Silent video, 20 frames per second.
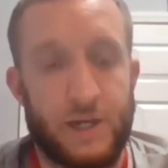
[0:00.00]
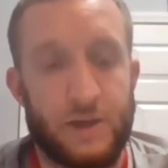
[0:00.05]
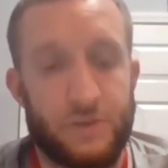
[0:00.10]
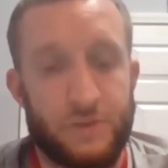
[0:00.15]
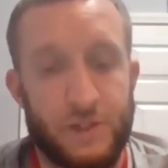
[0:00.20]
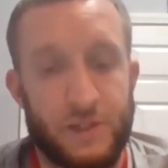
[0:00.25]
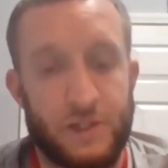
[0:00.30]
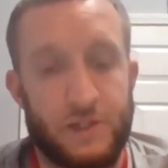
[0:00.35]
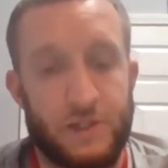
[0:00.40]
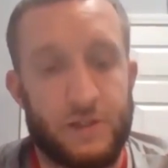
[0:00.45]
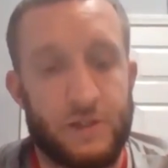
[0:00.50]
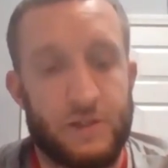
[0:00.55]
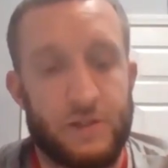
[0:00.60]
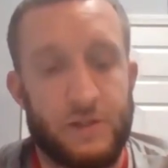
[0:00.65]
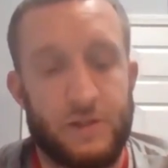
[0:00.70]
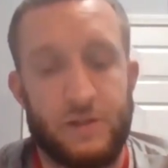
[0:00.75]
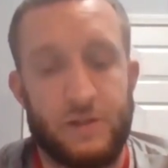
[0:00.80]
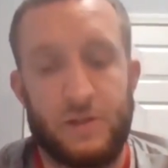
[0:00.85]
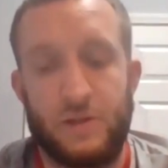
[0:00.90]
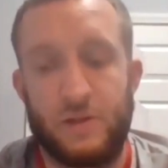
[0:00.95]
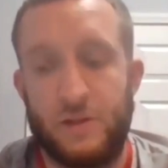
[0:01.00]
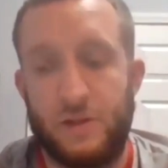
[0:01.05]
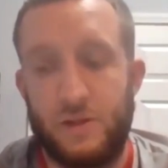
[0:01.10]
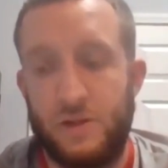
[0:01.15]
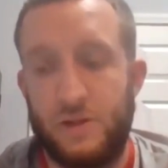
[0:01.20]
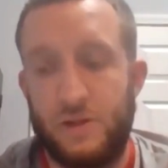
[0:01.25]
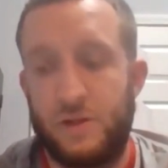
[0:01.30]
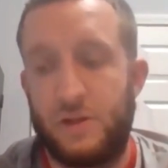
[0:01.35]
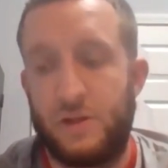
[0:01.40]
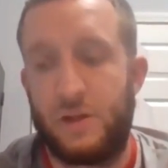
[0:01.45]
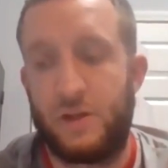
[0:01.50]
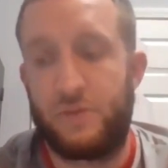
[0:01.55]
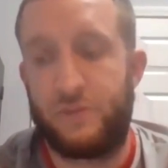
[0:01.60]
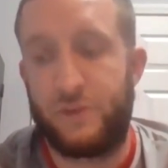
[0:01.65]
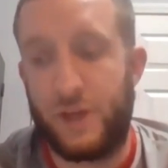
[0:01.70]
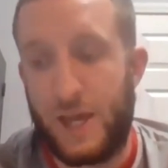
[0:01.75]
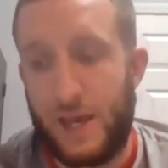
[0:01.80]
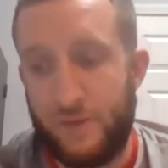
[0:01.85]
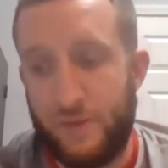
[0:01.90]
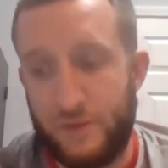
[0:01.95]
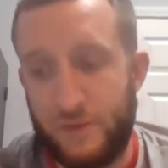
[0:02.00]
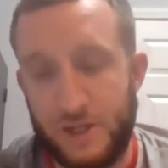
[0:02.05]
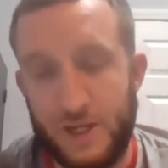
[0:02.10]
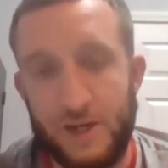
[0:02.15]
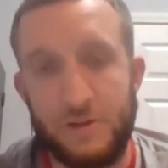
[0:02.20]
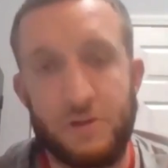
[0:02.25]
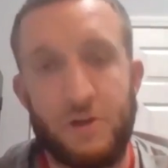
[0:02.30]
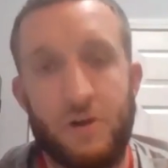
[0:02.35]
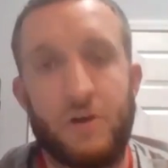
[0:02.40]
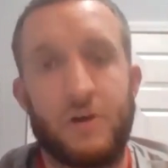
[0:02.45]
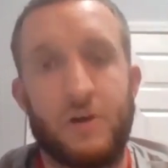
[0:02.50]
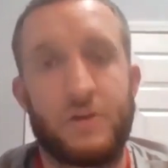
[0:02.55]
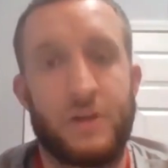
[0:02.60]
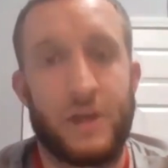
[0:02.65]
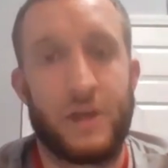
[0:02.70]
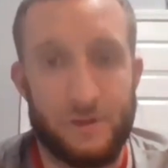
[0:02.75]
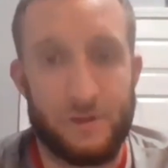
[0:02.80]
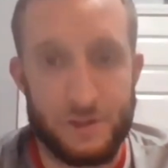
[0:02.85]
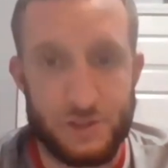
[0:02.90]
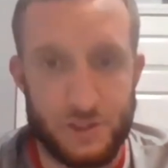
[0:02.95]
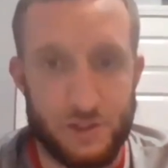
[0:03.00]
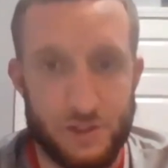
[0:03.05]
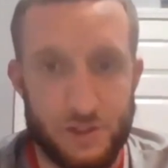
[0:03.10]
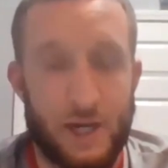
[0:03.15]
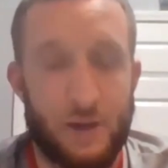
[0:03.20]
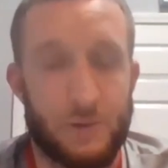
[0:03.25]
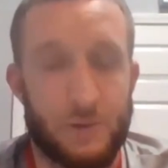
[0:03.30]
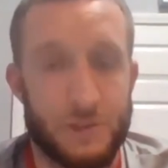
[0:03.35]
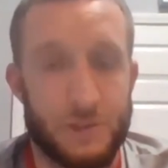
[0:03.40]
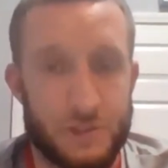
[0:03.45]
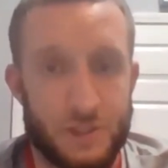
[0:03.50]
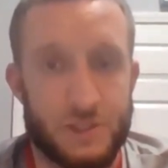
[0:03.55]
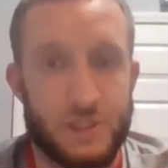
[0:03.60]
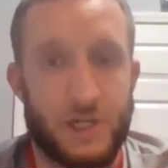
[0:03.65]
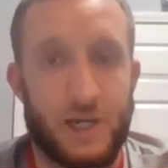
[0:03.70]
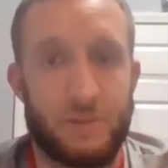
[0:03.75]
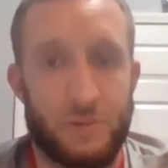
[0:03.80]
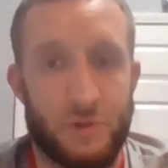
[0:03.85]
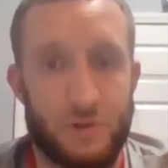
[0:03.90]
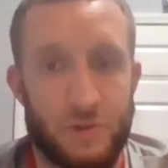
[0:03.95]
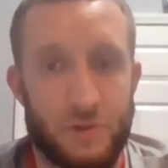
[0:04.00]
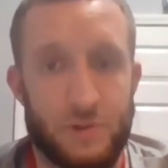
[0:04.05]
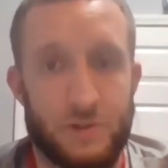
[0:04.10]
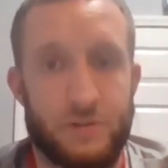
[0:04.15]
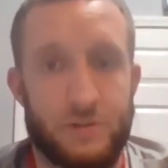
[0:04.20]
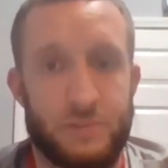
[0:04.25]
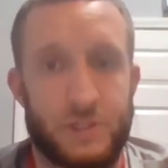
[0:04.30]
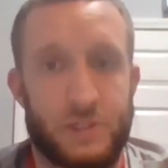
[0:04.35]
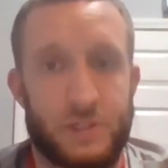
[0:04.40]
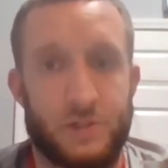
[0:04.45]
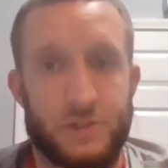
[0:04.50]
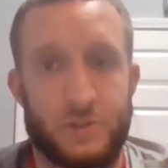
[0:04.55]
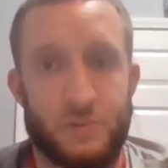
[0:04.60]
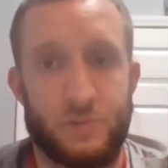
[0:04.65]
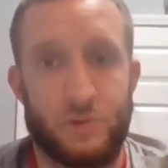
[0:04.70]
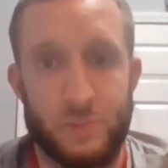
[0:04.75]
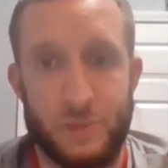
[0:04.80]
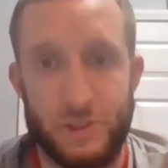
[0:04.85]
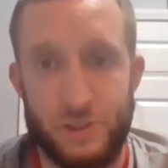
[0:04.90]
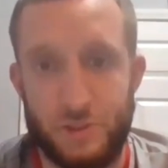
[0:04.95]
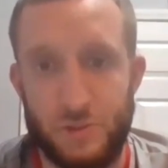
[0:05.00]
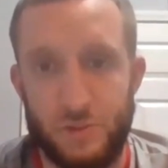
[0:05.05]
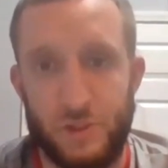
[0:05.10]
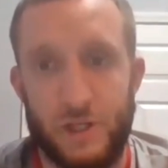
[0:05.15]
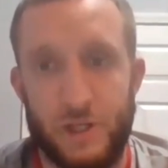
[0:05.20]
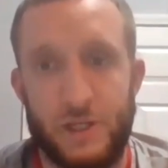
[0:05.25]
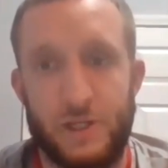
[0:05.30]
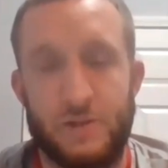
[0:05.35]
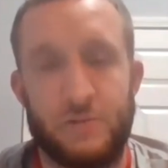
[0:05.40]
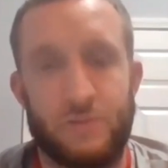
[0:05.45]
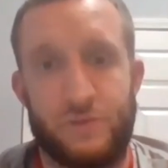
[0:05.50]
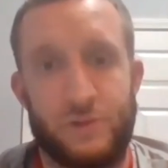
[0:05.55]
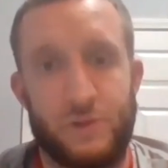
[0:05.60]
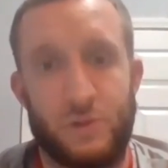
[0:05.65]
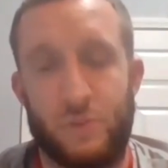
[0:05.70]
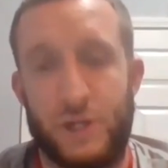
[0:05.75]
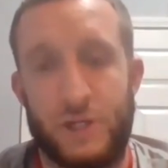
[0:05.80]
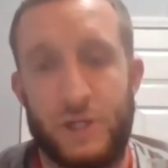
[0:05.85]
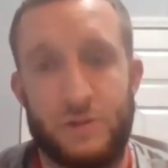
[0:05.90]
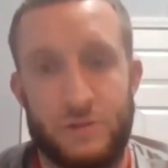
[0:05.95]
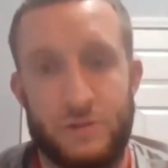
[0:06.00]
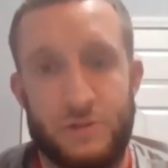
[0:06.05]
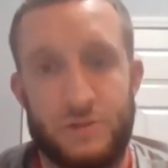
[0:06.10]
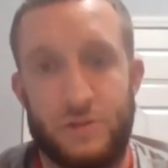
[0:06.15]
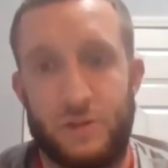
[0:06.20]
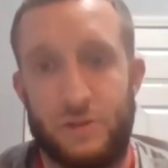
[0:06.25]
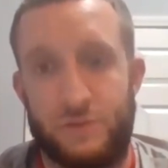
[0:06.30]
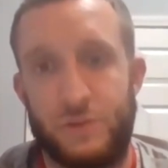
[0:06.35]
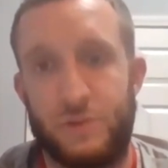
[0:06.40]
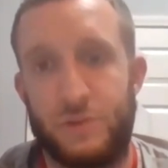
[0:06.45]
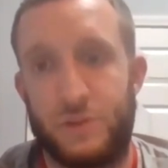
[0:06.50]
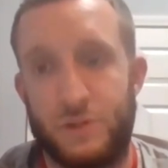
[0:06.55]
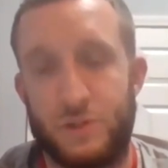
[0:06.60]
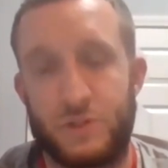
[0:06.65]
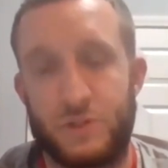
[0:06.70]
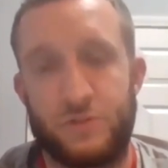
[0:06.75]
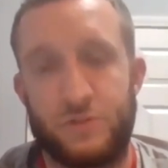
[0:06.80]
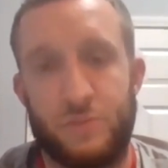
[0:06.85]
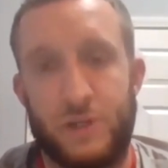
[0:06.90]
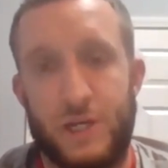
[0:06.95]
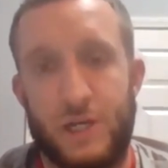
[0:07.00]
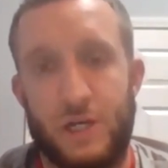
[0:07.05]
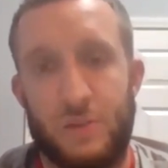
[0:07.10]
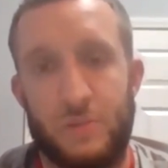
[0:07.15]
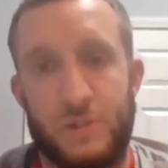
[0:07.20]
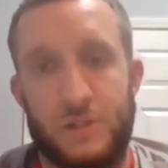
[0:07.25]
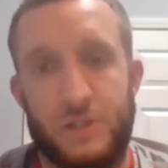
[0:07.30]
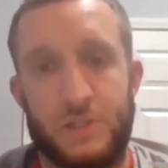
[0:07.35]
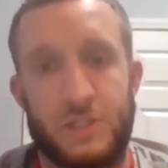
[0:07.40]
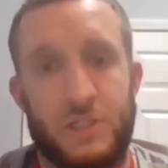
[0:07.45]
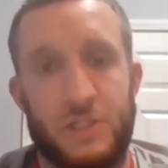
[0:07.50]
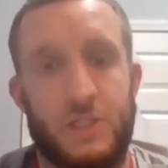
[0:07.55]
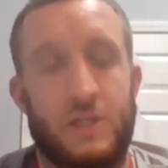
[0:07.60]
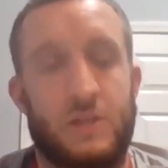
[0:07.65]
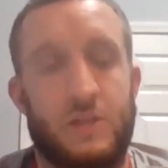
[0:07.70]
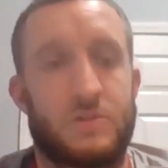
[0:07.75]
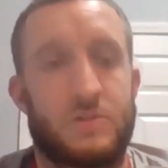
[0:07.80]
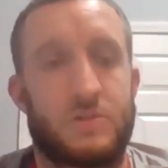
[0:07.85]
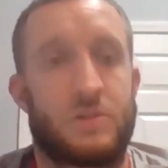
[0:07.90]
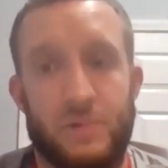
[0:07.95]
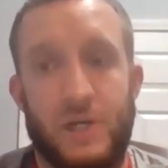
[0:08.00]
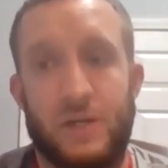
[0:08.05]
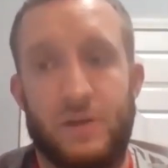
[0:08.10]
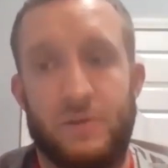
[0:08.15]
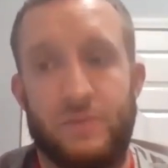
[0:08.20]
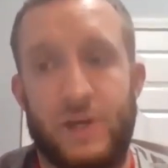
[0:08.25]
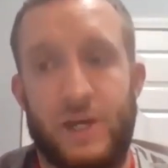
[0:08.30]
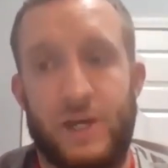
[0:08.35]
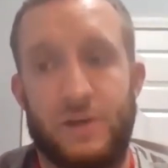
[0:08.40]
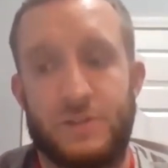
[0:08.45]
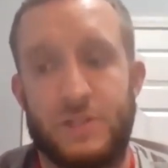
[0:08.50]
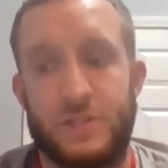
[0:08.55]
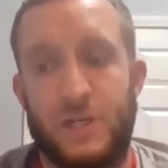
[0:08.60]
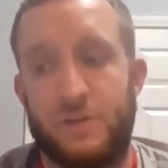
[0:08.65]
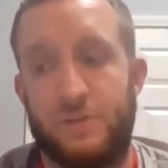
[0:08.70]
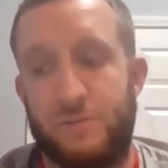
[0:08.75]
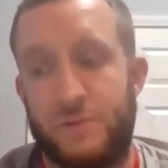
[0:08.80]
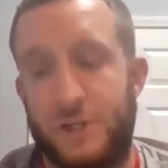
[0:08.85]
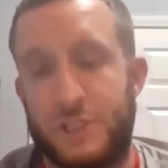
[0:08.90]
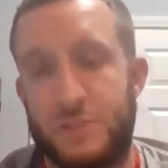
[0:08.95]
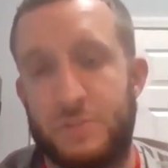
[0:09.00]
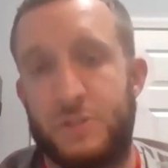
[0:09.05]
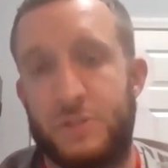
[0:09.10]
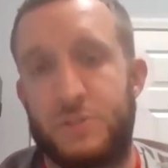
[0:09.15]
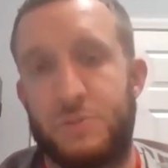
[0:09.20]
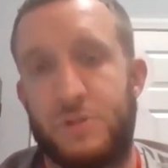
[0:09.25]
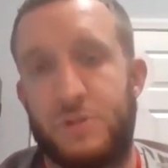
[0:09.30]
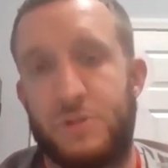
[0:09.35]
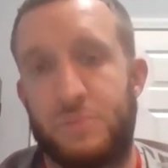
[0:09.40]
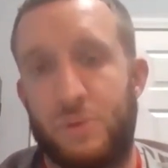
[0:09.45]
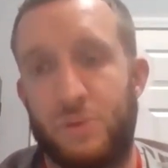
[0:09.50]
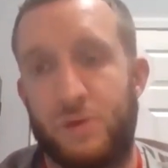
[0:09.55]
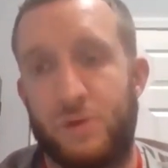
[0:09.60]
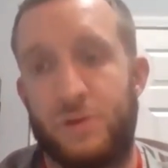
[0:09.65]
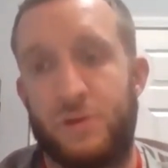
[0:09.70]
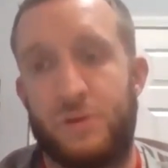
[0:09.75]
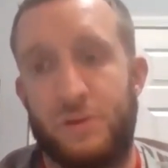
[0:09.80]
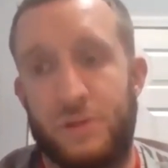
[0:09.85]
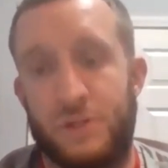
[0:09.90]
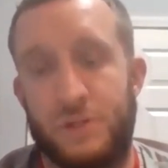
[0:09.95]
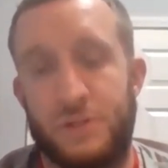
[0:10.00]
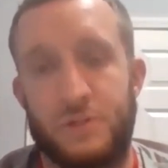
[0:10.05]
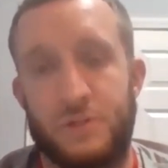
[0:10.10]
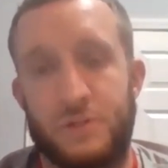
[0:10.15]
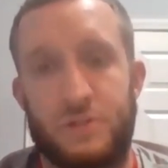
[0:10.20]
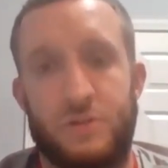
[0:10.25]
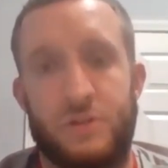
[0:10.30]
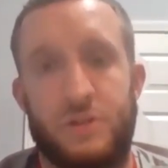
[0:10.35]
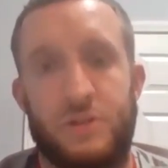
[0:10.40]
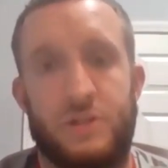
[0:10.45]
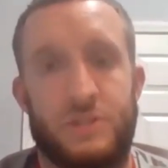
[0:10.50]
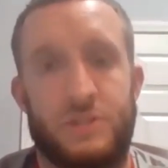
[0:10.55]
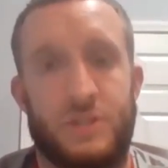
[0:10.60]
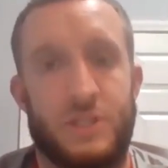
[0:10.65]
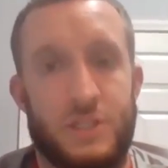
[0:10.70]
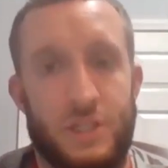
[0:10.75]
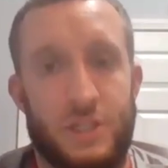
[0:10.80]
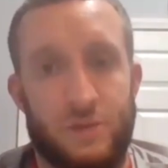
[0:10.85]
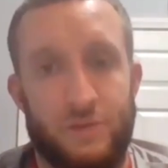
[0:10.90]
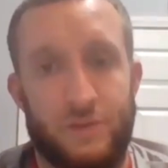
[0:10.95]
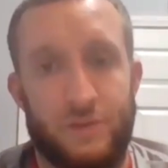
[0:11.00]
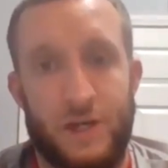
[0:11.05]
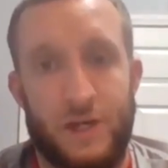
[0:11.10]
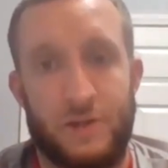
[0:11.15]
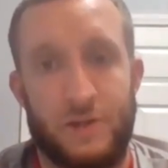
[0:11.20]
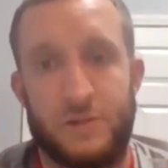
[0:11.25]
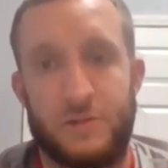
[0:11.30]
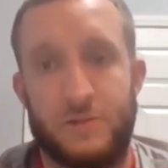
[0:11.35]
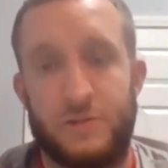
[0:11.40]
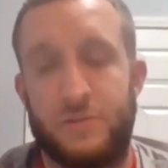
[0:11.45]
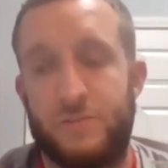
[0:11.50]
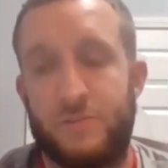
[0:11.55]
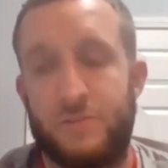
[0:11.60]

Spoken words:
I think if you haven't gotten on, now is the time to do it because it will be too late if you wait a few years from now. Because again, there's a lot of outside investments being poured into the industry because they see the value.